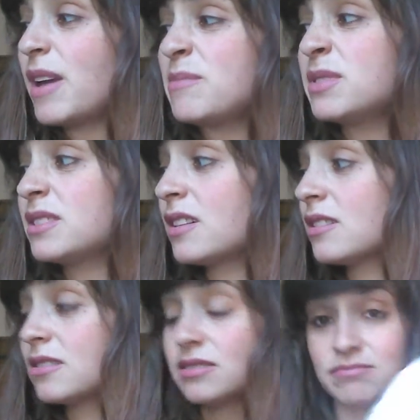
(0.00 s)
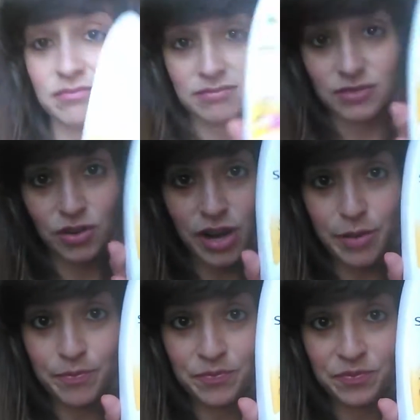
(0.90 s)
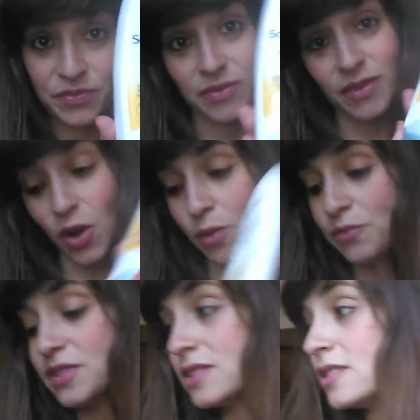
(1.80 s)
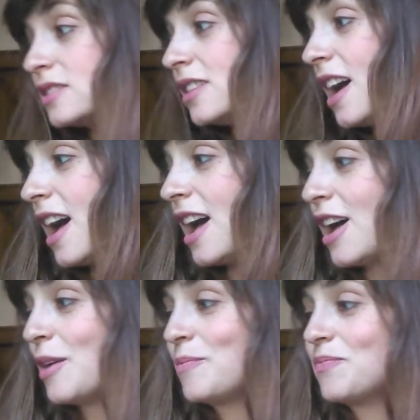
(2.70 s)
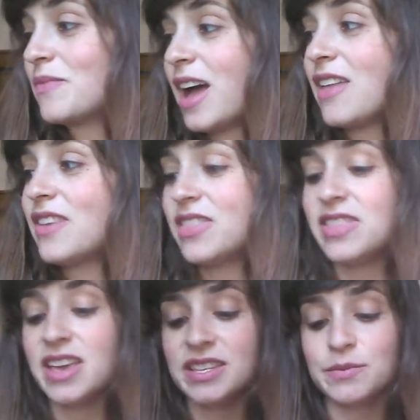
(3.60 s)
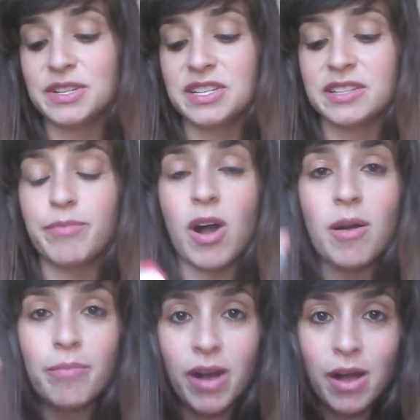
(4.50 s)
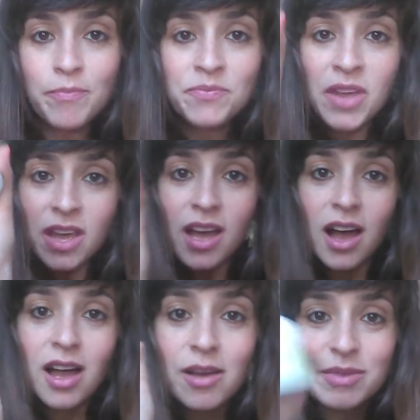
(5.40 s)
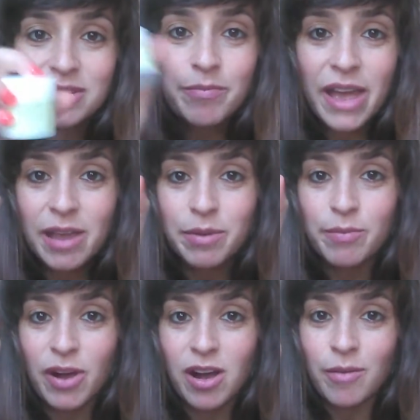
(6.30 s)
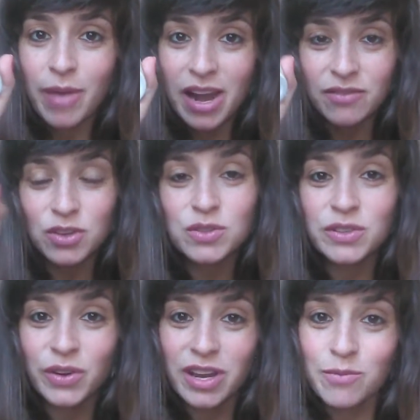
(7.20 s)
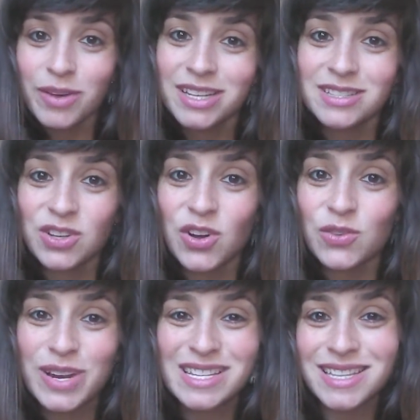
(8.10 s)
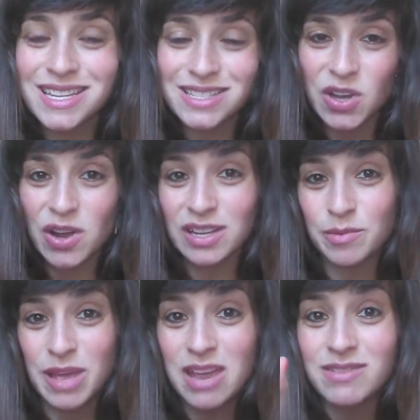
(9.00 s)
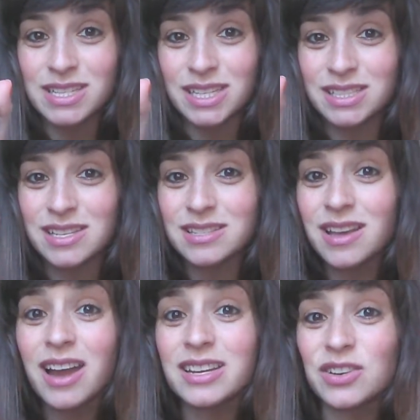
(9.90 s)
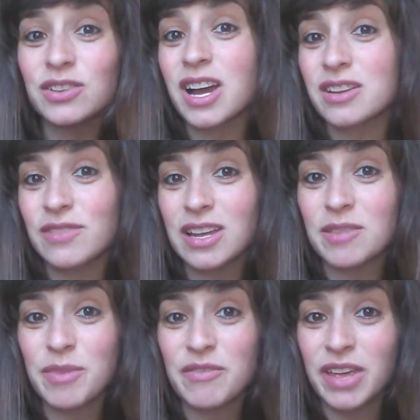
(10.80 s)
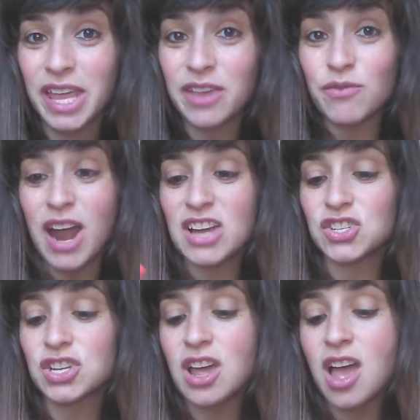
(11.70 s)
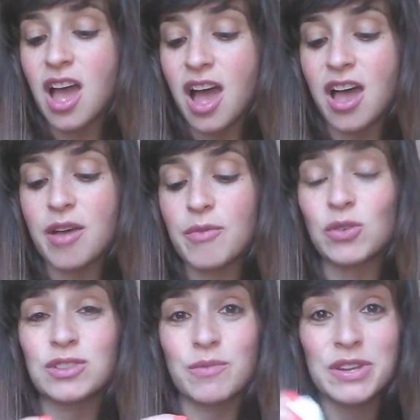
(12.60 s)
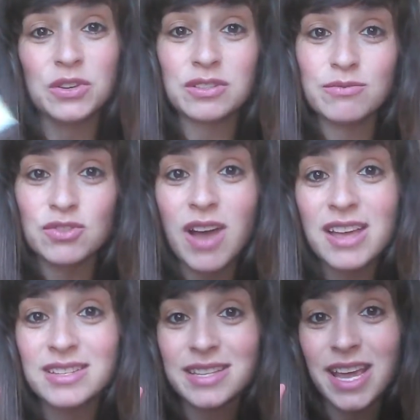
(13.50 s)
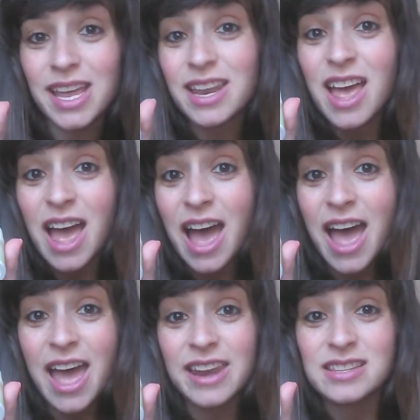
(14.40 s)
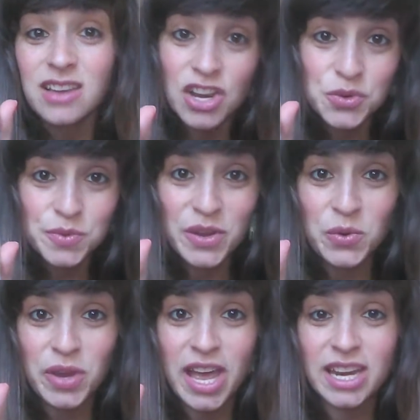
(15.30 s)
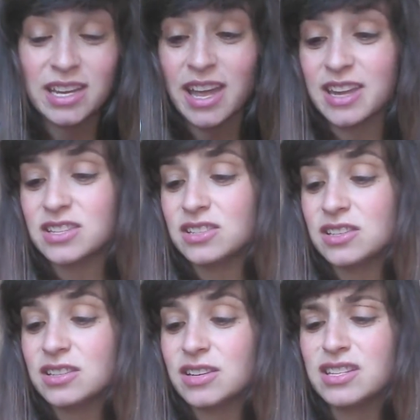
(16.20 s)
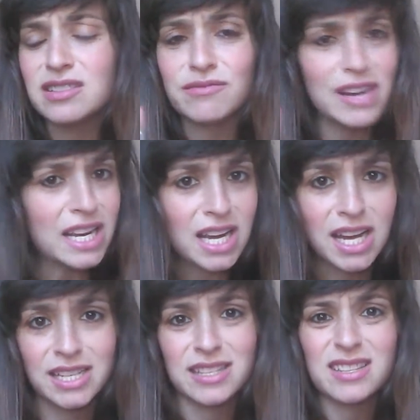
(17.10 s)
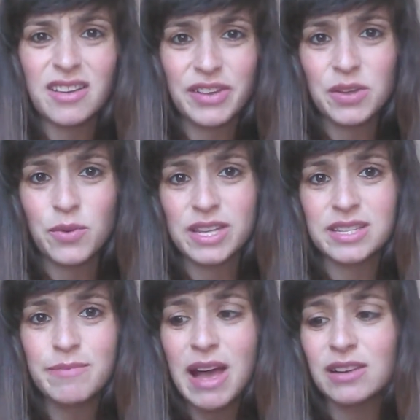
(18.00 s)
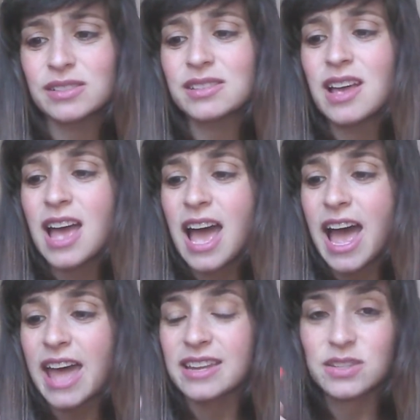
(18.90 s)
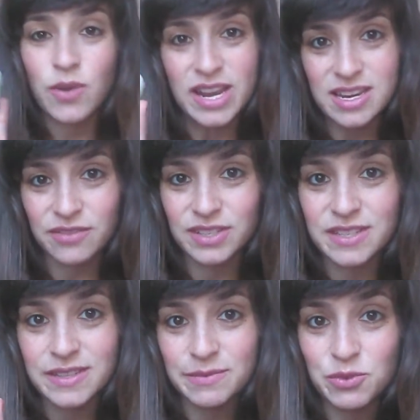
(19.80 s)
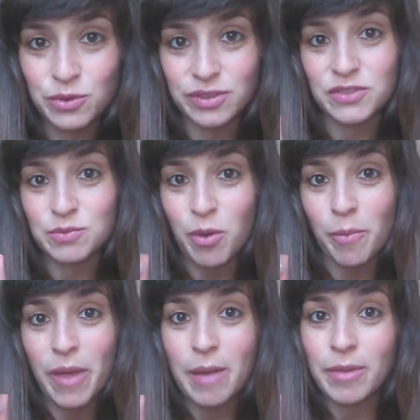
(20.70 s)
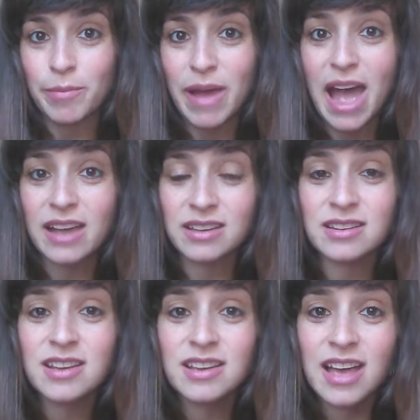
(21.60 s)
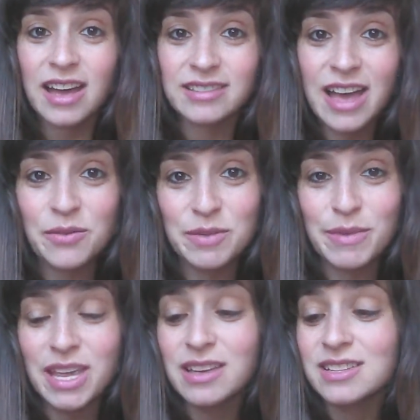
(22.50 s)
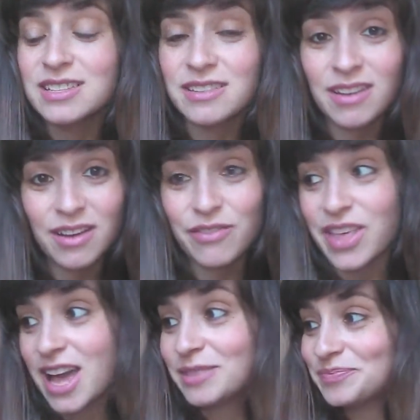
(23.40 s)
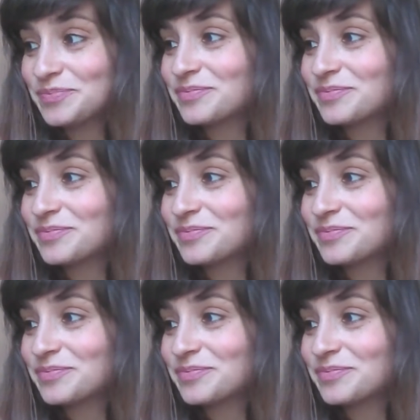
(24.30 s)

Baby sun cream, obs. And then this, which is balm balm. It's a baby balm, and I've used it on him when his skin's got a little bit irritated in the sun. He got kind of like a bit of a heat rash. Also when he got some dry skin, and it's 100% organic, and it's just really nice. It doesn't have any weird smells, and it's quite nifty and small. So I've just popped that in my bag and had that with me. So love that.